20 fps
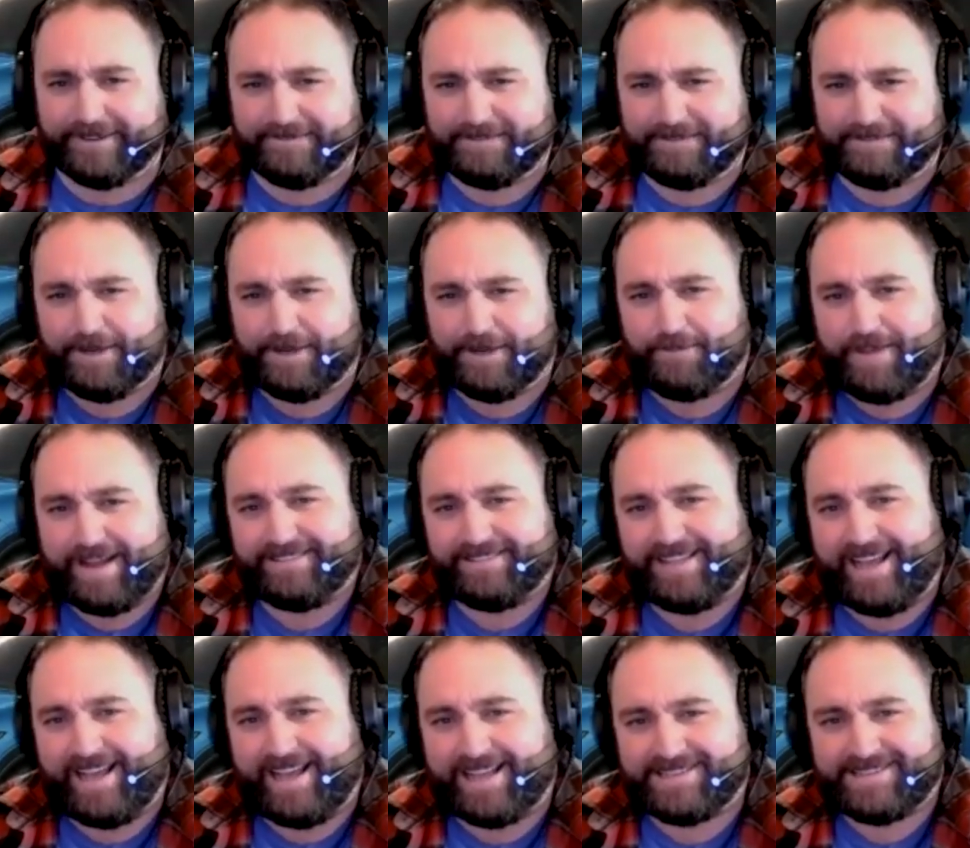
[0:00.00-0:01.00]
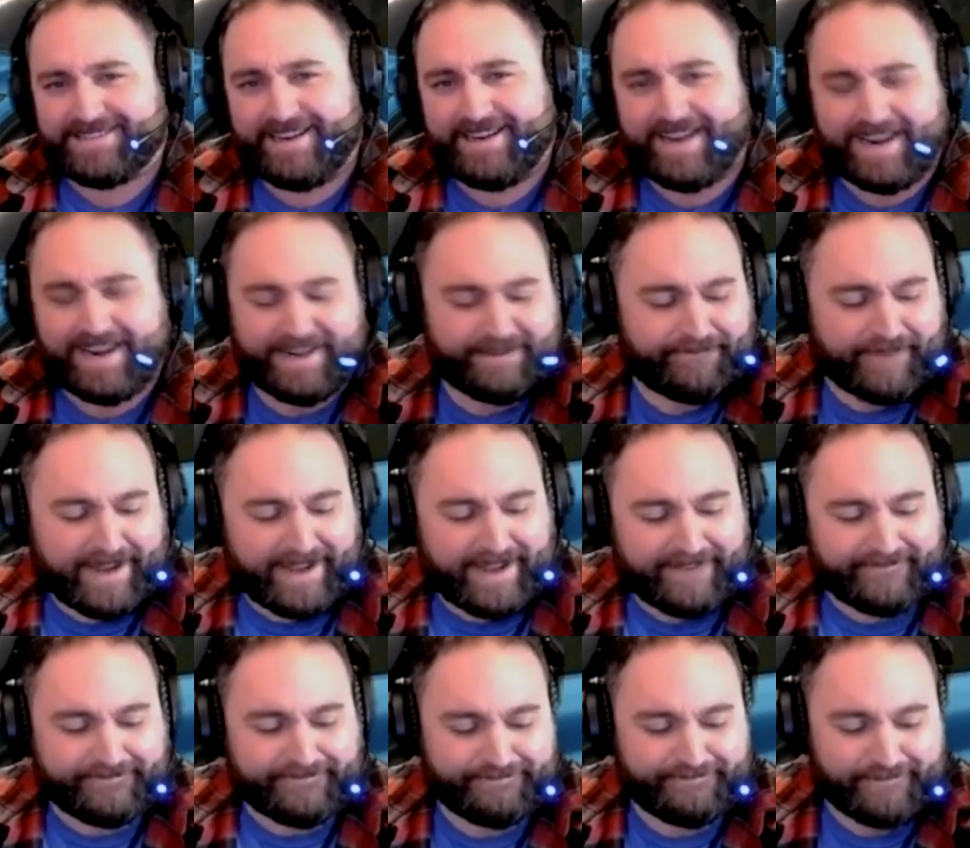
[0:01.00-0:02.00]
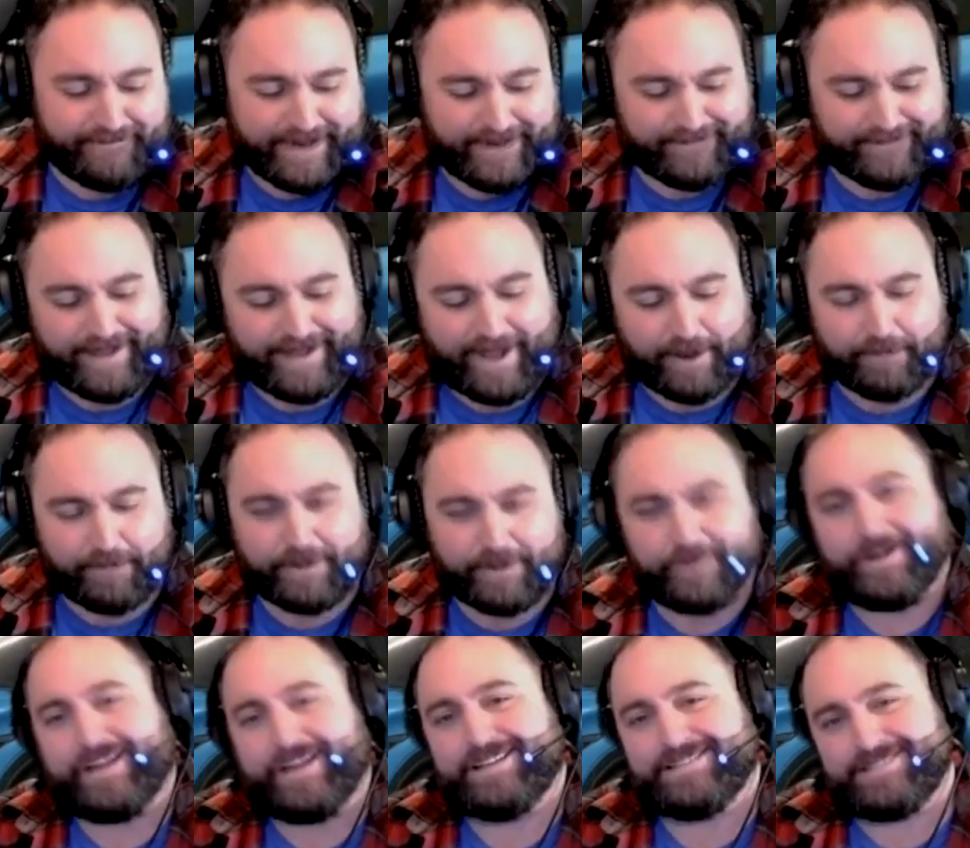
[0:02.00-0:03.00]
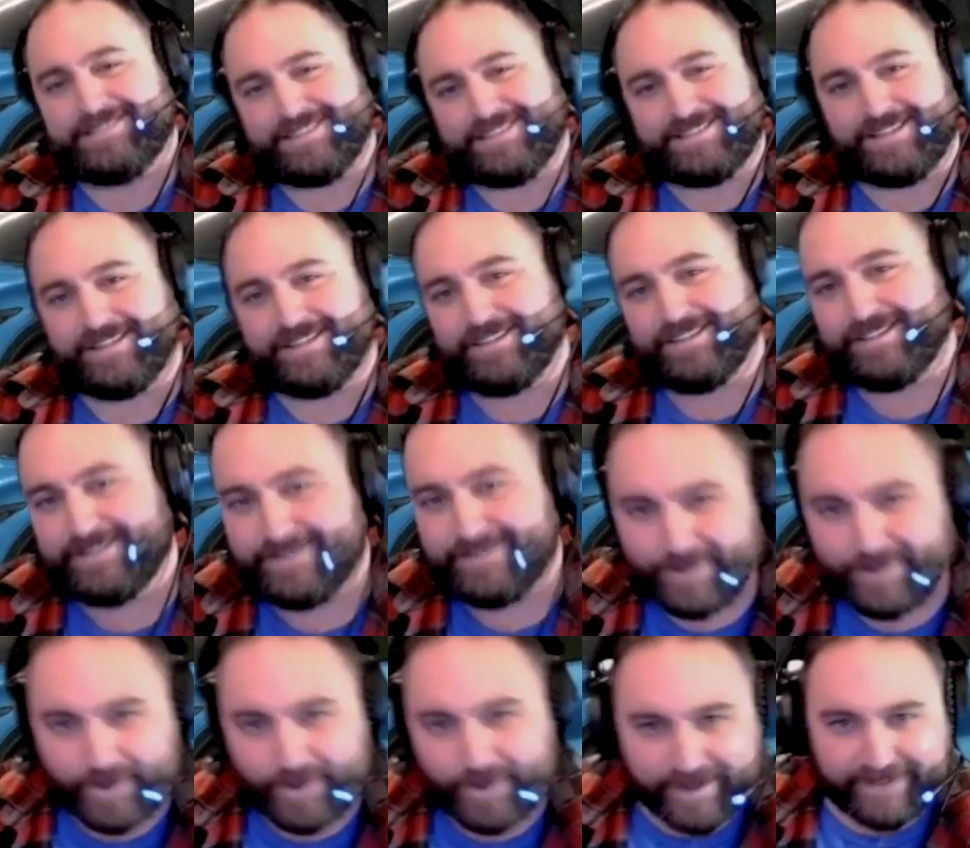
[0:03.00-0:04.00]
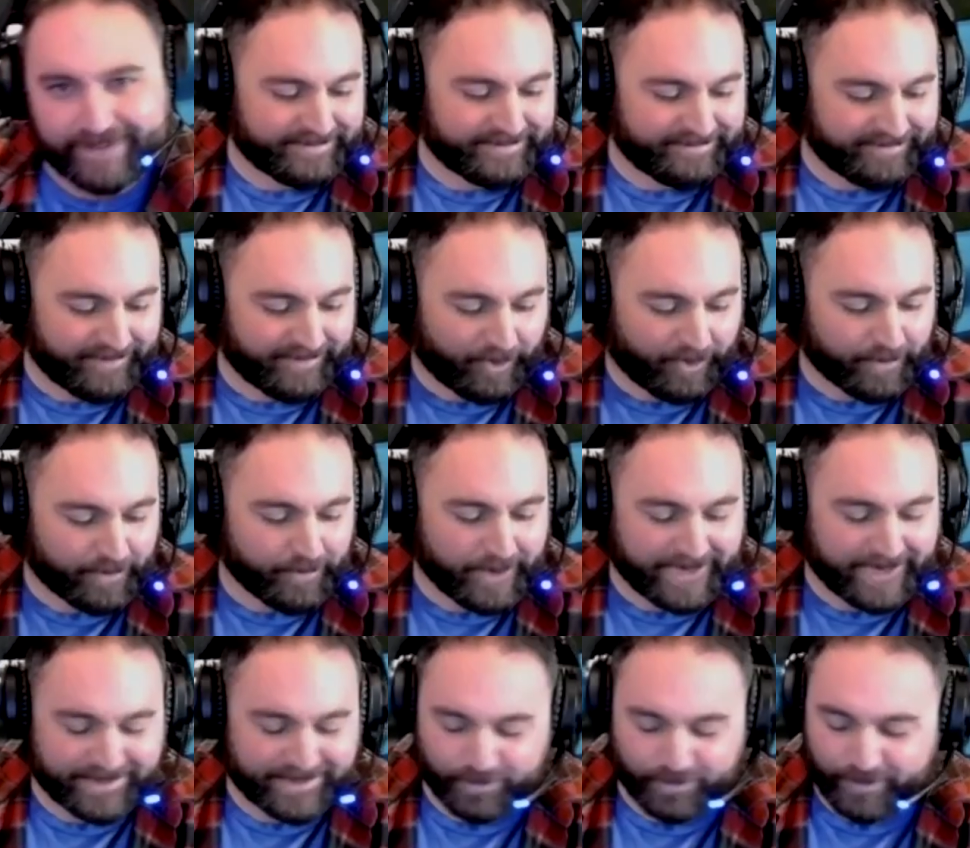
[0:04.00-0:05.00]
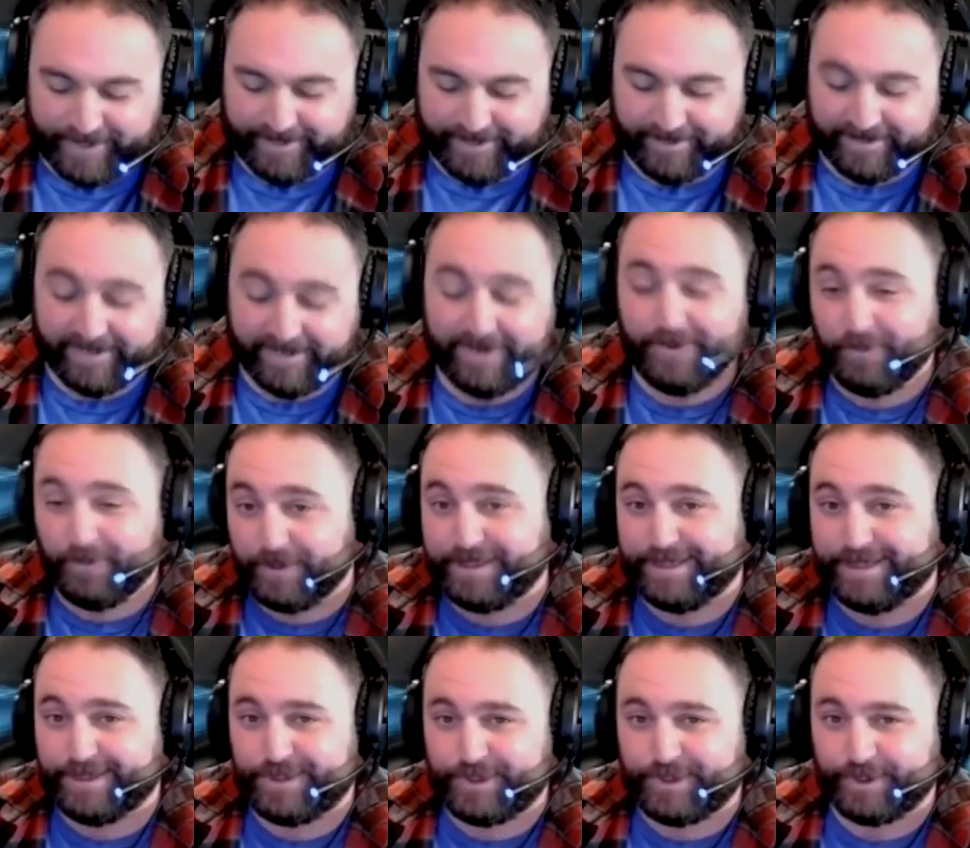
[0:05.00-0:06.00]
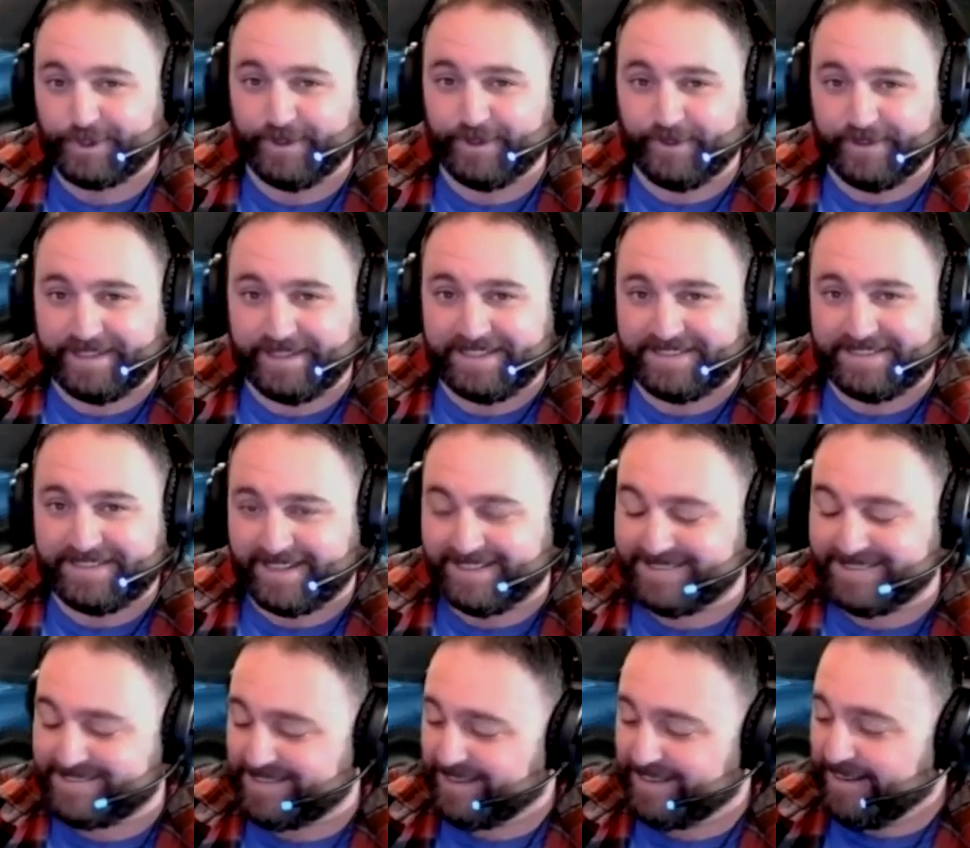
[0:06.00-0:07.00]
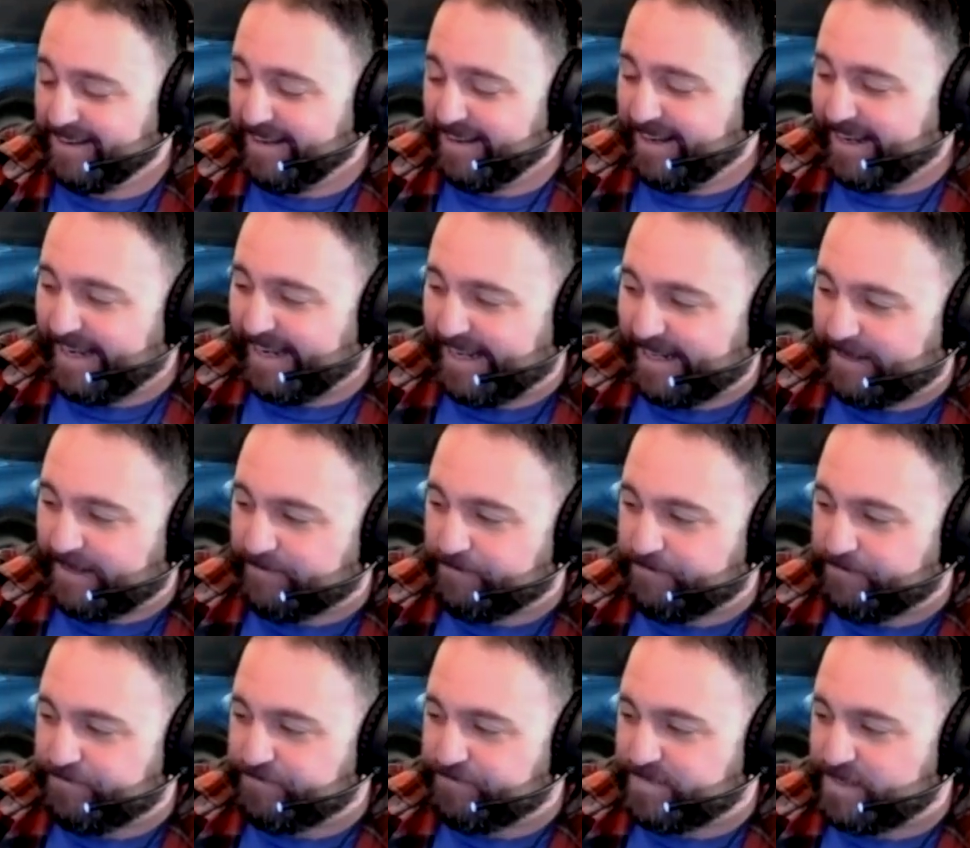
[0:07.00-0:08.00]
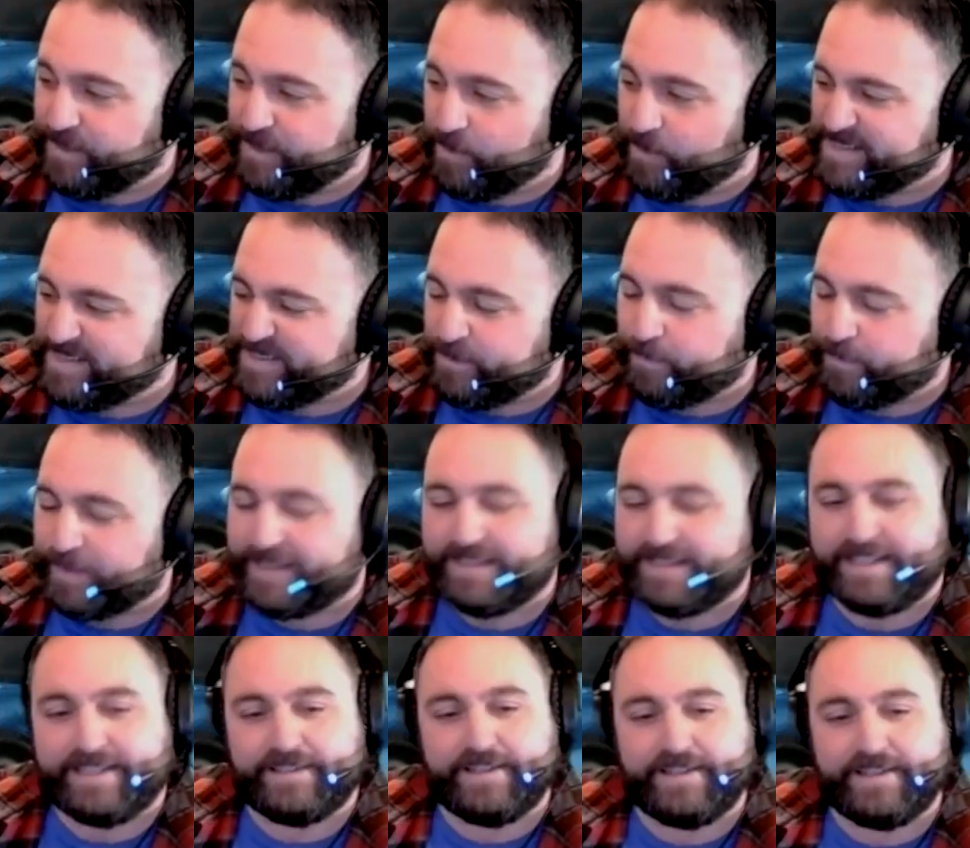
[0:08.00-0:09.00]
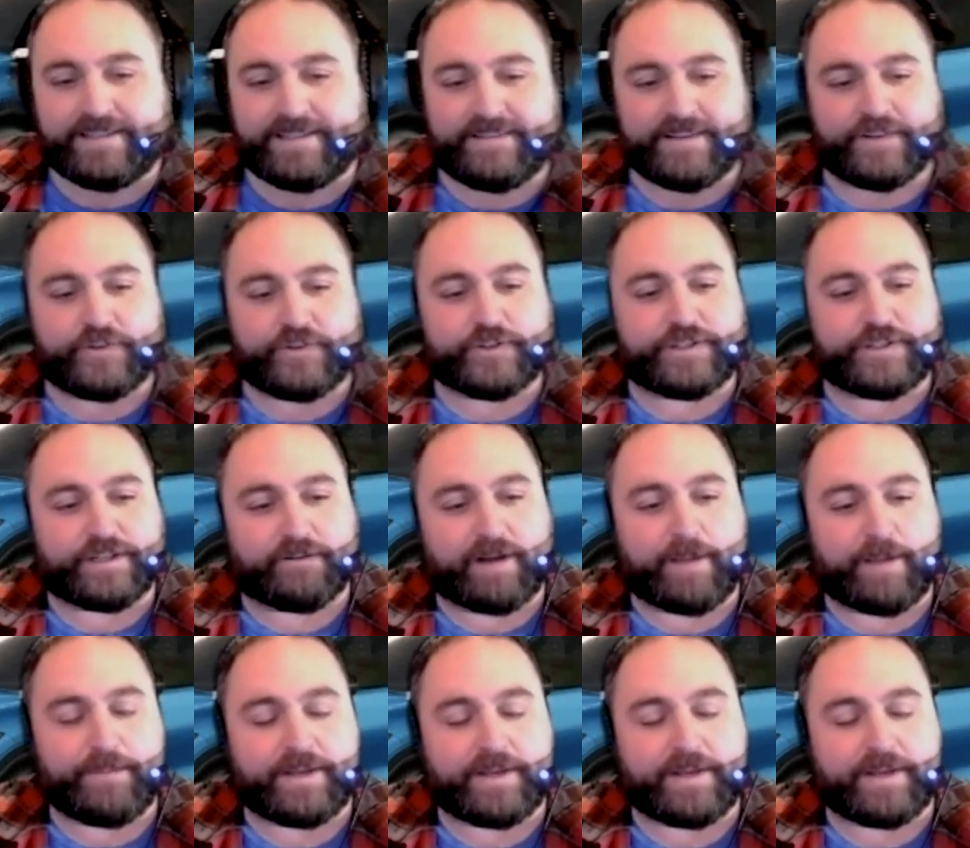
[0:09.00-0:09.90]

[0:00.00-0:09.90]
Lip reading: The SN95, my elbow kind of sits on the door armrest weird, which is true. It does. But it's interesting, right?